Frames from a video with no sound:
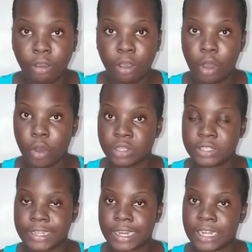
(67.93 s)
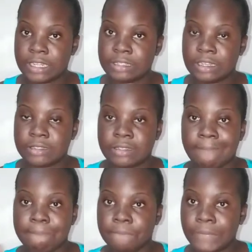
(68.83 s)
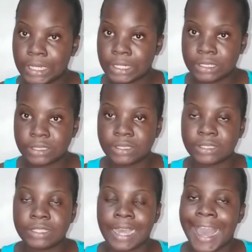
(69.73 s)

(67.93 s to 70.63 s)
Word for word: coasters, custom buttons,